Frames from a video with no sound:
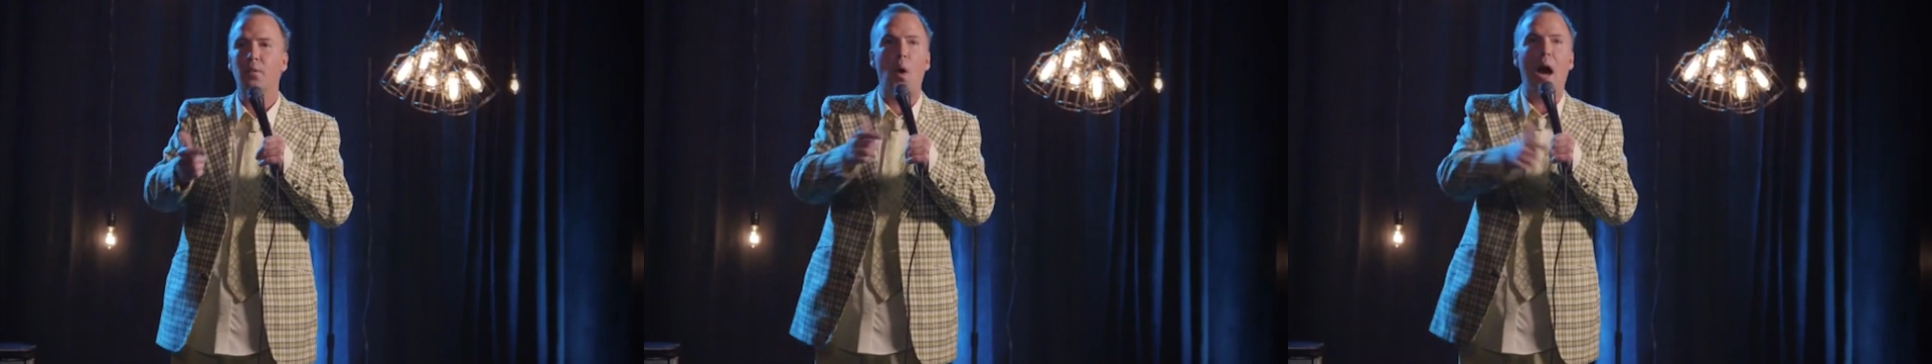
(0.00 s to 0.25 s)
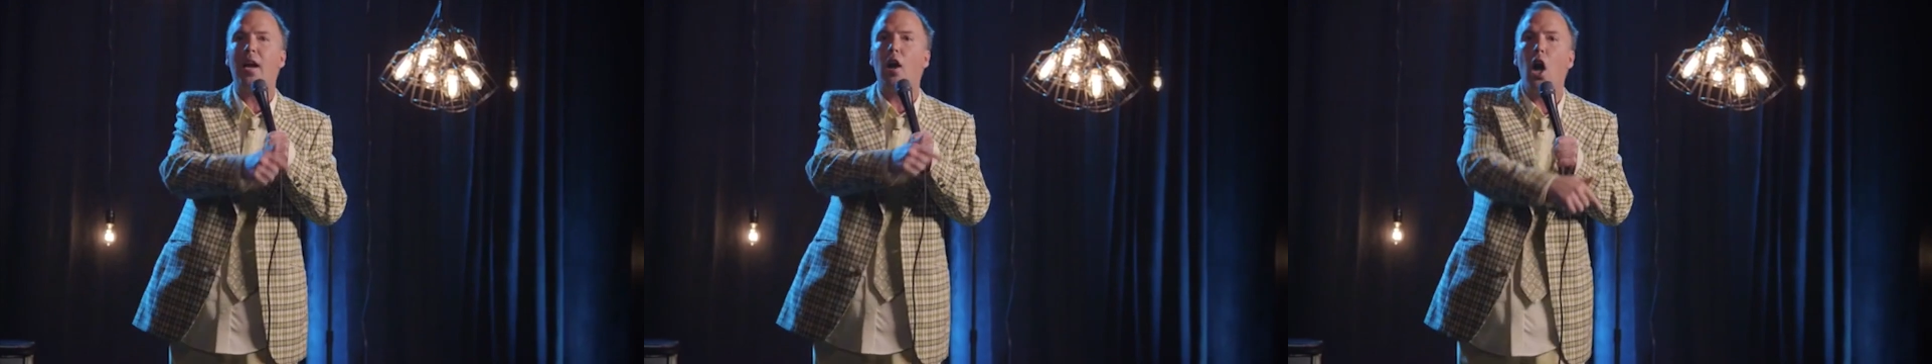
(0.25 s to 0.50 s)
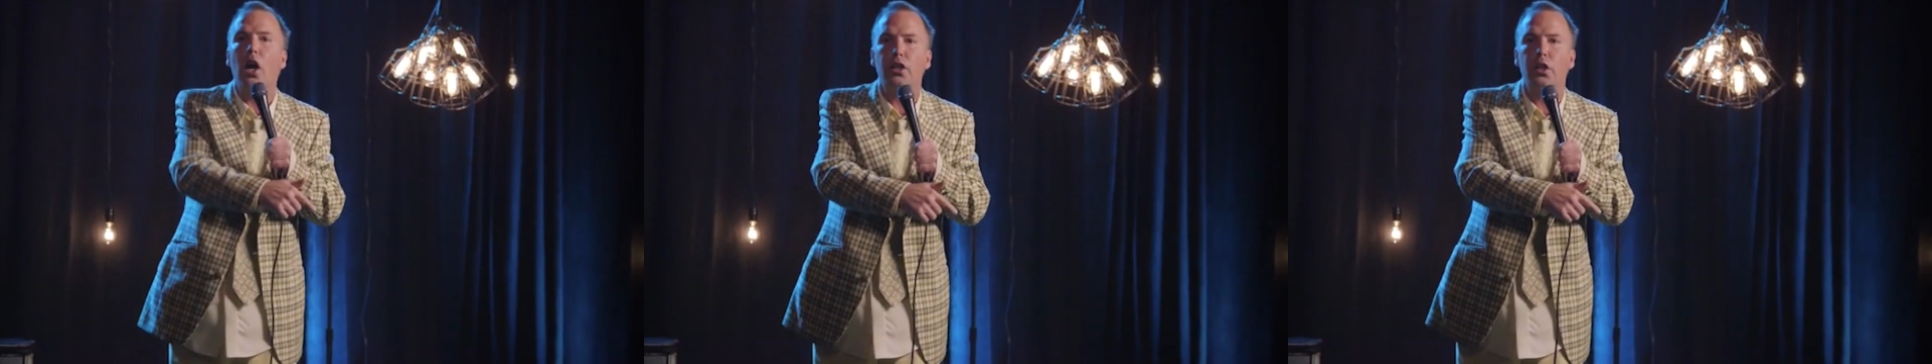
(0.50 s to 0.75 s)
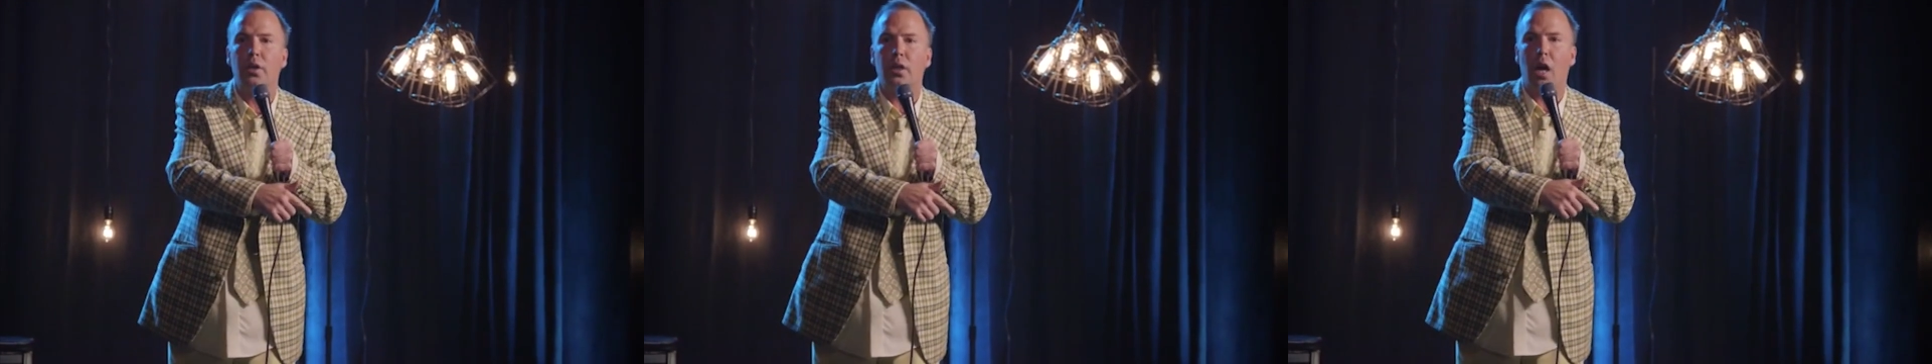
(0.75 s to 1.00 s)
Why
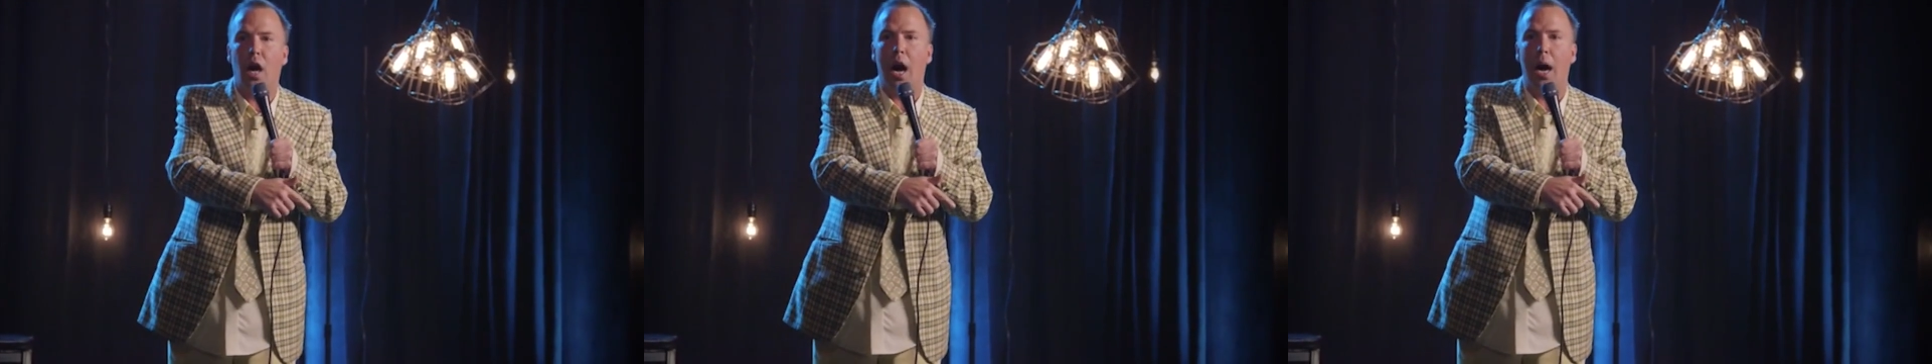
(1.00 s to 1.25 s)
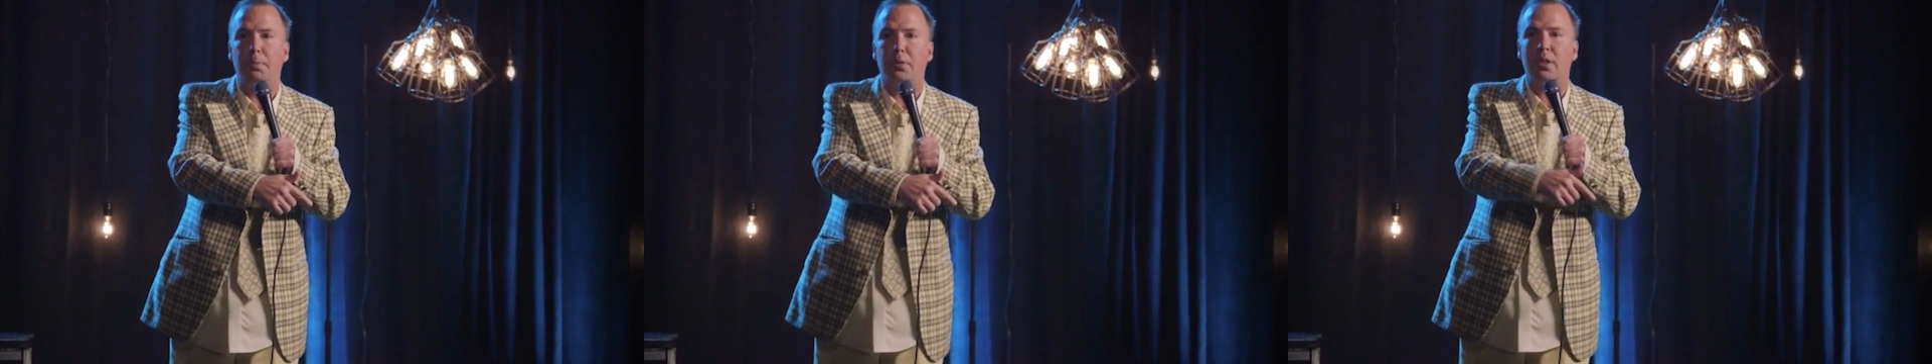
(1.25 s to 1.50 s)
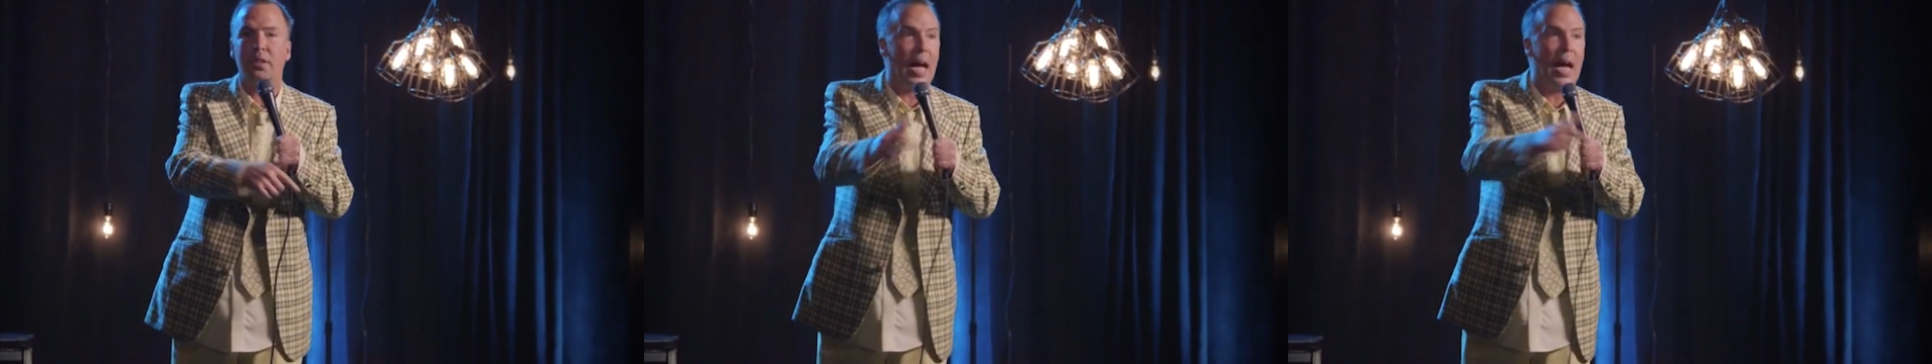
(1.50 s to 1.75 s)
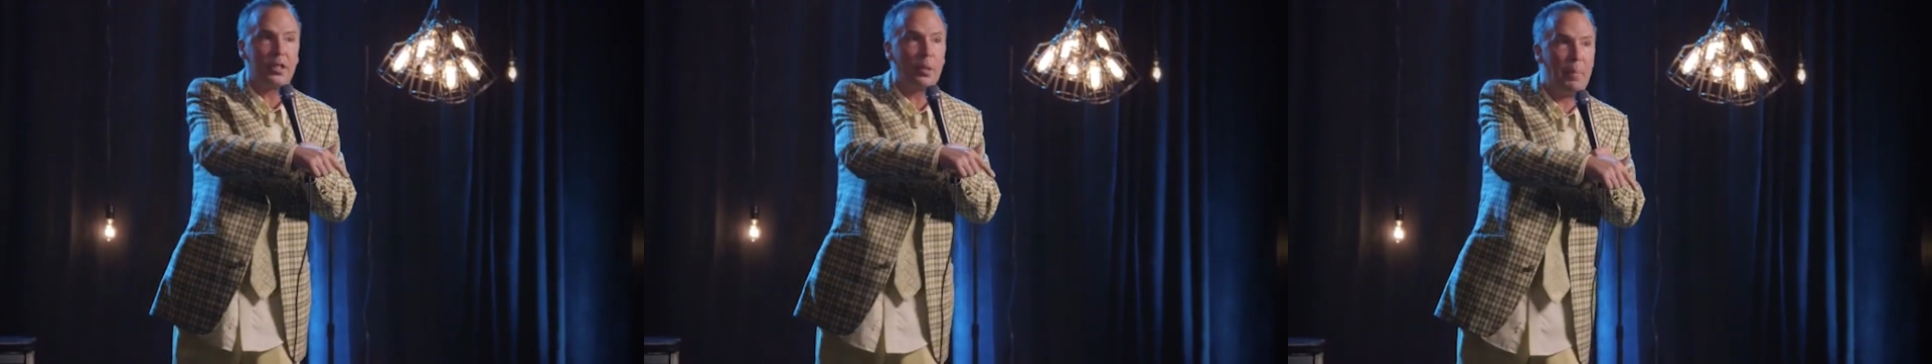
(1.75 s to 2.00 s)
aren't you the cops?
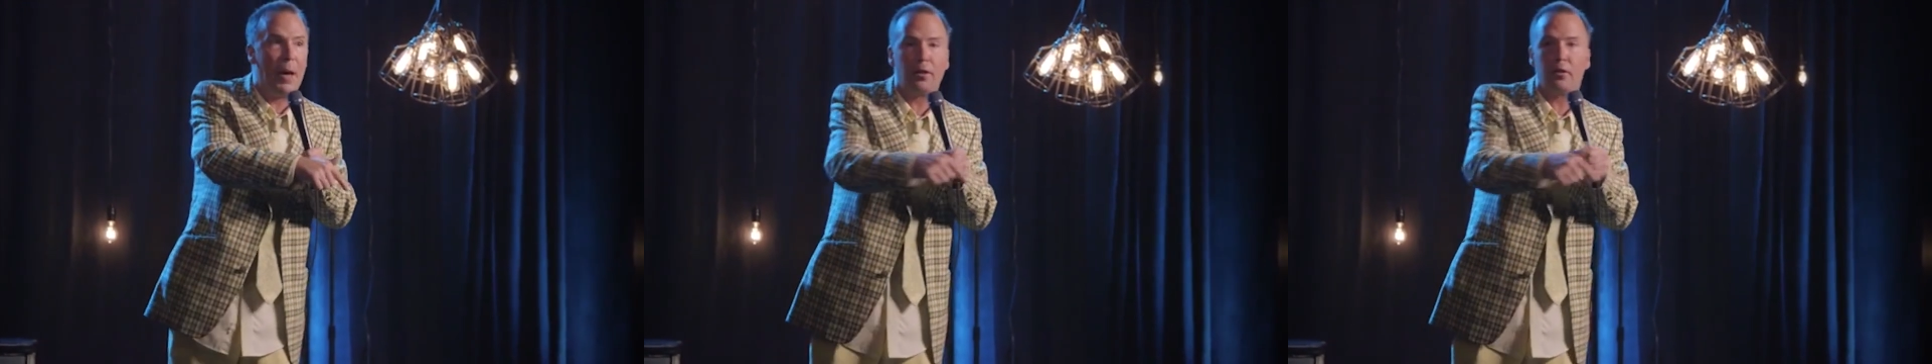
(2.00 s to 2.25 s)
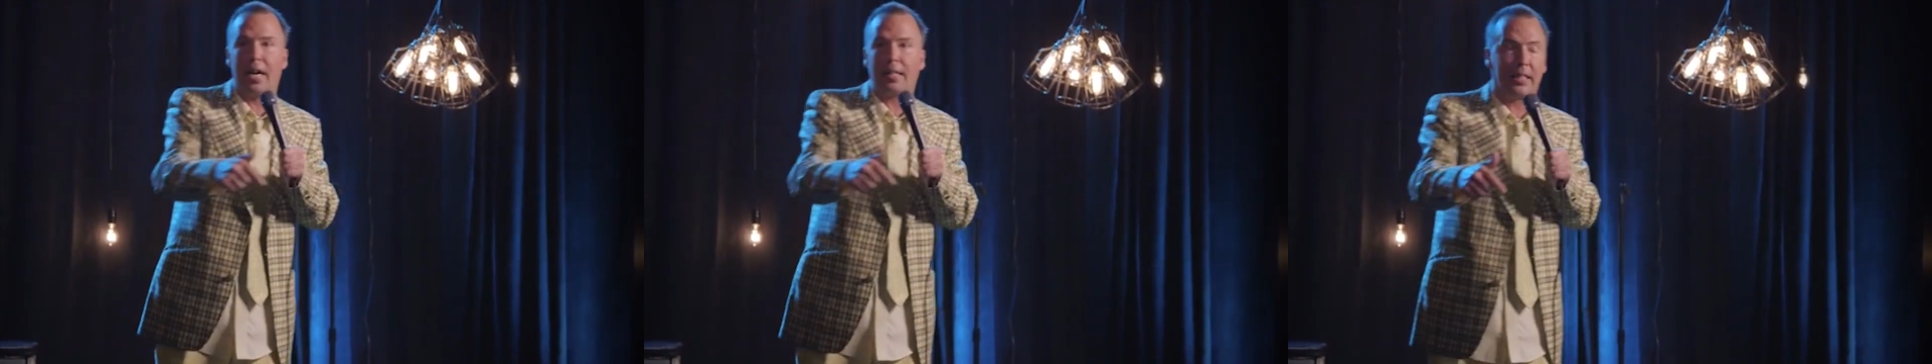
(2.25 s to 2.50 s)
That's a better